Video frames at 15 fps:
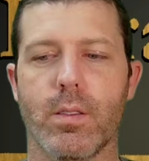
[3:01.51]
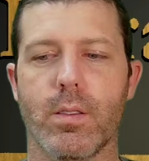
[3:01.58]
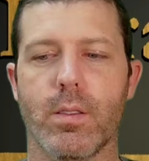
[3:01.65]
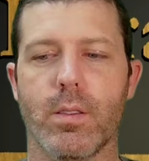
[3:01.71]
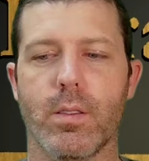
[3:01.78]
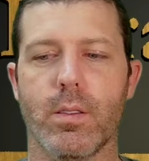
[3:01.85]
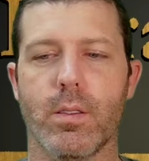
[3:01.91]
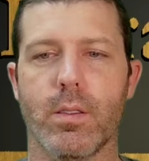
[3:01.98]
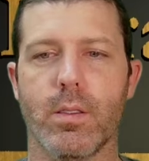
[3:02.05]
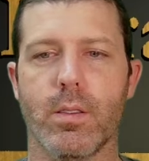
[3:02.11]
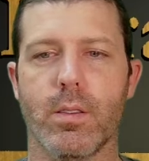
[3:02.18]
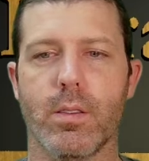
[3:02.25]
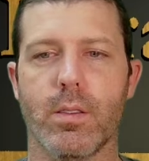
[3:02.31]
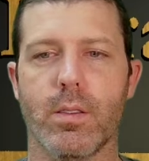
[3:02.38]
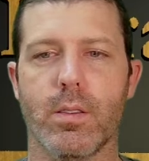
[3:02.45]

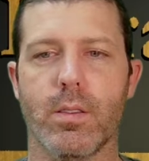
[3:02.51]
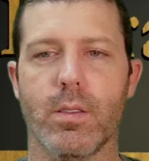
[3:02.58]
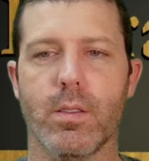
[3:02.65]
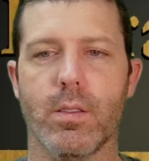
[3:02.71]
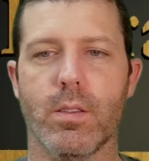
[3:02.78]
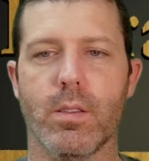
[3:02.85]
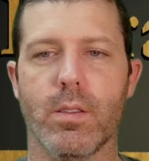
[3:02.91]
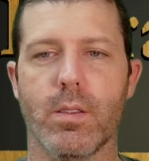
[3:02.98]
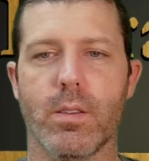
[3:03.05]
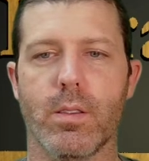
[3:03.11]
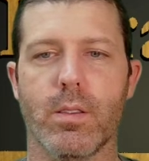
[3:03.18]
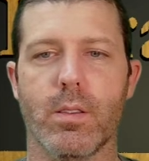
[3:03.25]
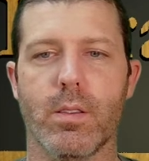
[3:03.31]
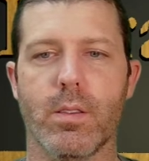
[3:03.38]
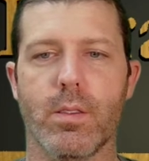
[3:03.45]

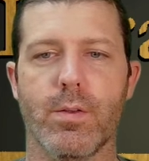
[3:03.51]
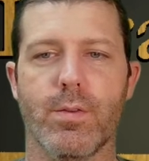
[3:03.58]
Nobody speaks.